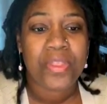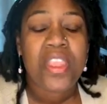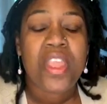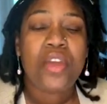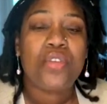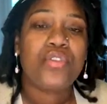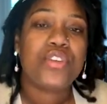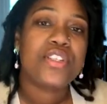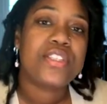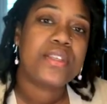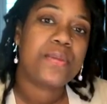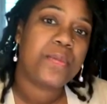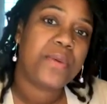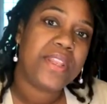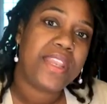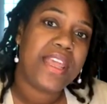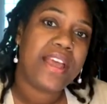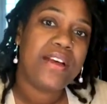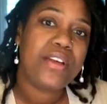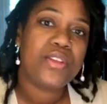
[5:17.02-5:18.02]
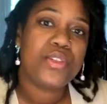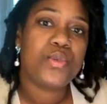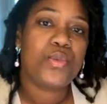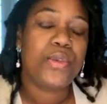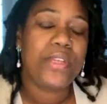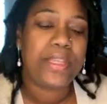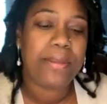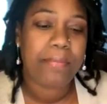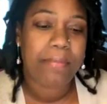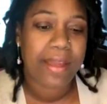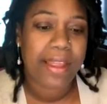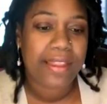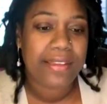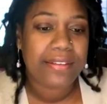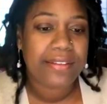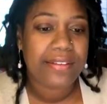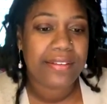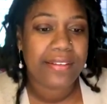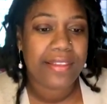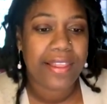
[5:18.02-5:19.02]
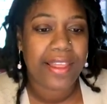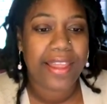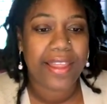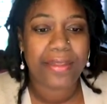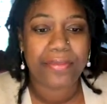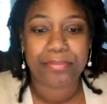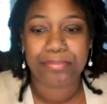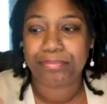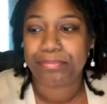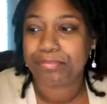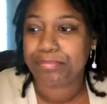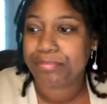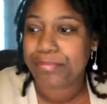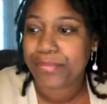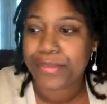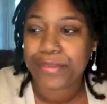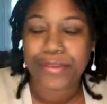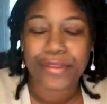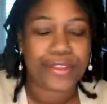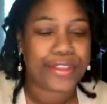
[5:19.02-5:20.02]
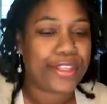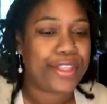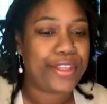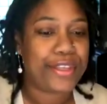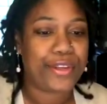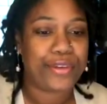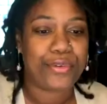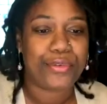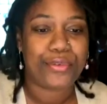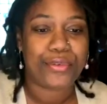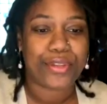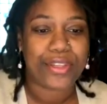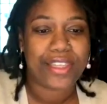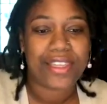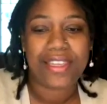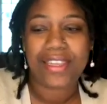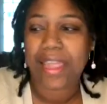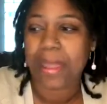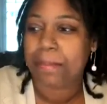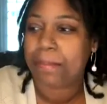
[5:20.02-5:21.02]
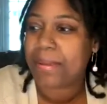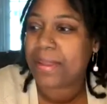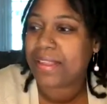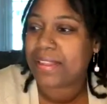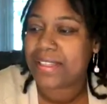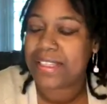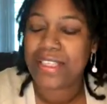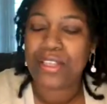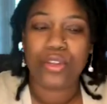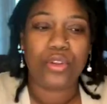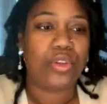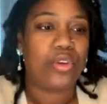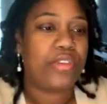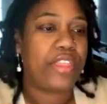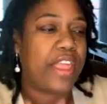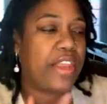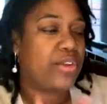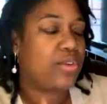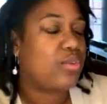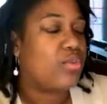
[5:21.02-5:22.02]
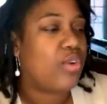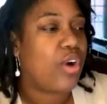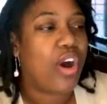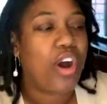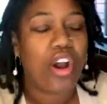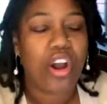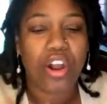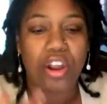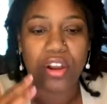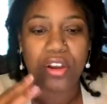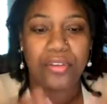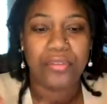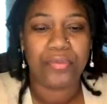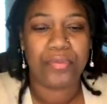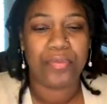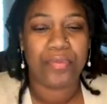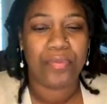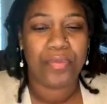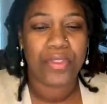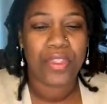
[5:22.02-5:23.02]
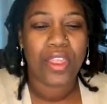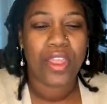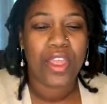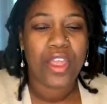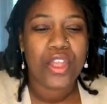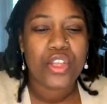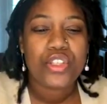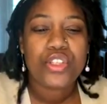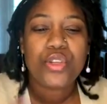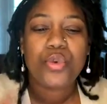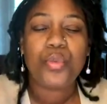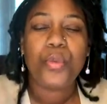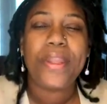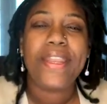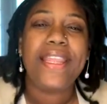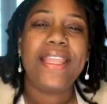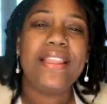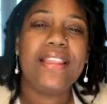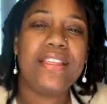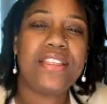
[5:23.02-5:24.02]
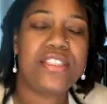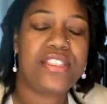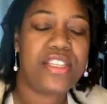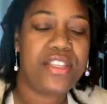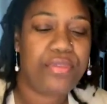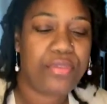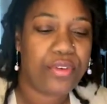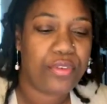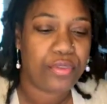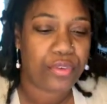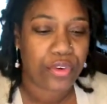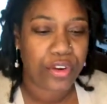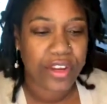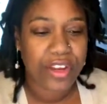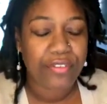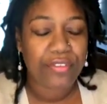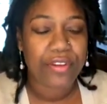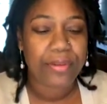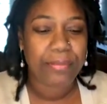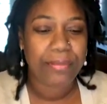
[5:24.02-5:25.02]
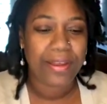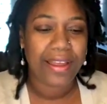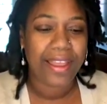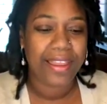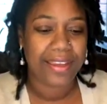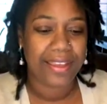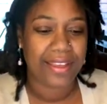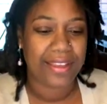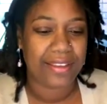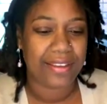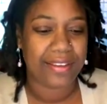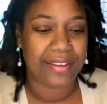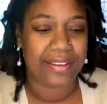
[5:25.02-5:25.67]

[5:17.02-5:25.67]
For someone else, winning might look like, getting that big deal or that new car. So winning looks different for everybody.